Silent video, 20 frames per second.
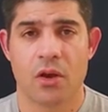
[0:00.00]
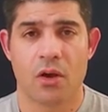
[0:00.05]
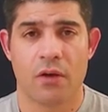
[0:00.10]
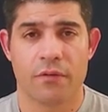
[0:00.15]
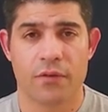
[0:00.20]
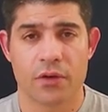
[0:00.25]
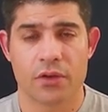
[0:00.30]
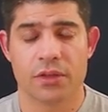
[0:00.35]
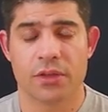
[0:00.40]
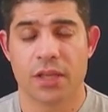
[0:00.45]

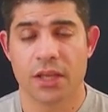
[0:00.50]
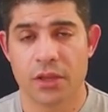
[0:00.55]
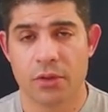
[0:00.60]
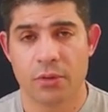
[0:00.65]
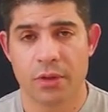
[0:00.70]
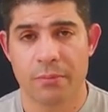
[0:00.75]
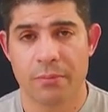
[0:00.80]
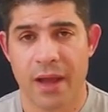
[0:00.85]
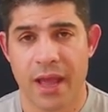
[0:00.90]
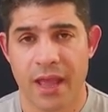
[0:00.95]
of
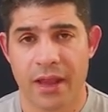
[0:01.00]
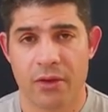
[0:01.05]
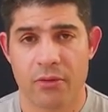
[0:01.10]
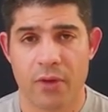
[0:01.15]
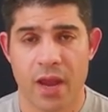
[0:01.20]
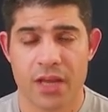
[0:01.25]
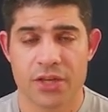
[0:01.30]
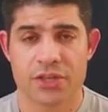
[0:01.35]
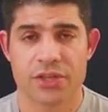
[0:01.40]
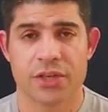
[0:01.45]
continuing my
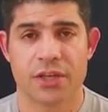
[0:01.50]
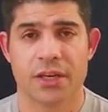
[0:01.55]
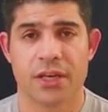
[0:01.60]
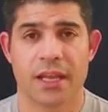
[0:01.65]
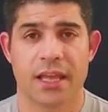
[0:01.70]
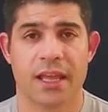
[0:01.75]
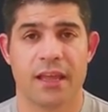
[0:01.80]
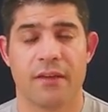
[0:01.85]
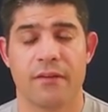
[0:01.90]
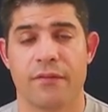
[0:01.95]

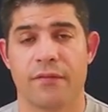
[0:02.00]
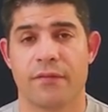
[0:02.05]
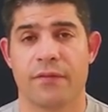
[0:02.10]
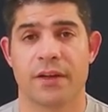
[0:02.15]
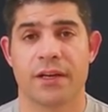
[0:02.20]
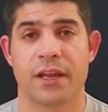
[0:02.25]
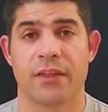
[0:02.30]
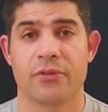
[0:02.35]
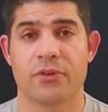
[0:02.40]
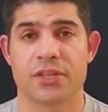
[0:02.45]
aggression if
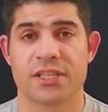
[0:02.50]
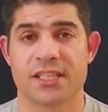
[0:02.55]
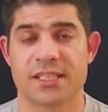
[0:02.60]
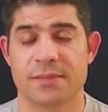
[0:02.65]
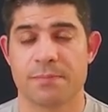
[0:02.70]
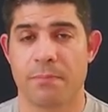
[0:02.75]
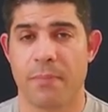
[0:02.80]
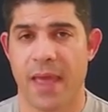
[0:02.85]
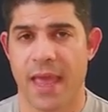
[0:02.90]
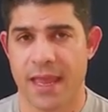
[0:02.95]
another
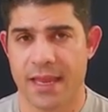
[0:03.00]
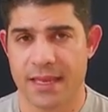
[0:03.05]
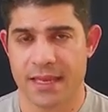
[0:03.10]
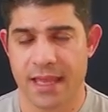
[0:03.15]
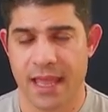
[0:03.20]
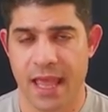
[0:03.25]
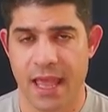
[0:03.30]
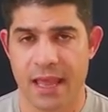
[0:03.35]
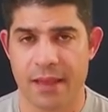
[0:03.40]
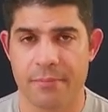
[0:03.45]

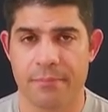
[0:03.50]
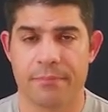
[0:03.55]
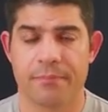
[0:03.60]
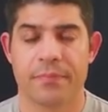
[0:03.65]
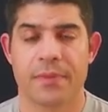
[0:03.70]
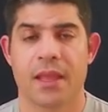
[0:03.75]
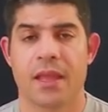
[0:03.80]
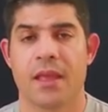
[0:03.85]
spade came,